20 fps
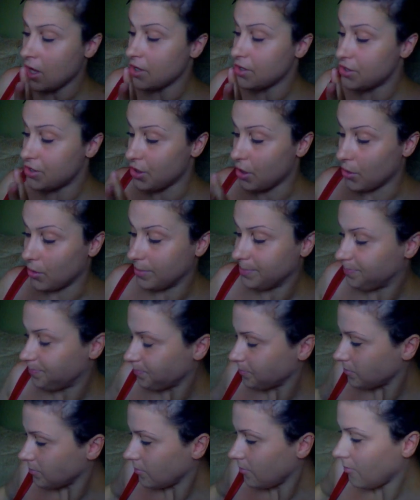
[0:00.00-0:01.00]
So,
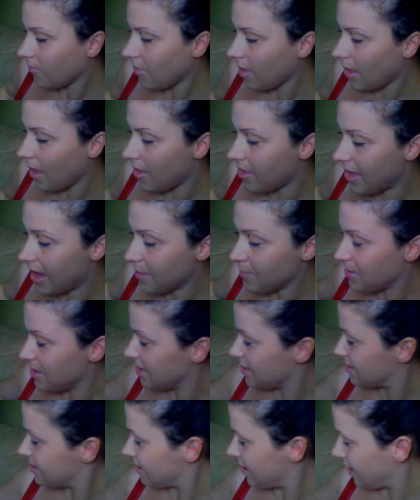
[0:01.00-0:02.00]
that
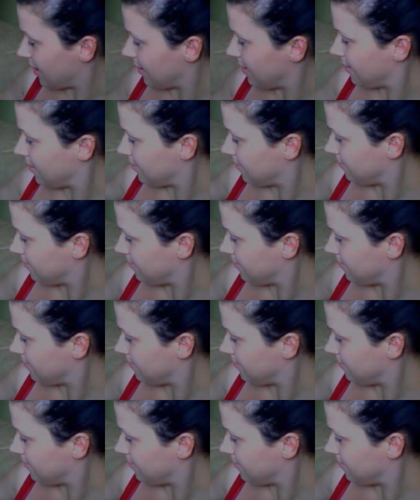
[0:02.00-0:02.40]
being said,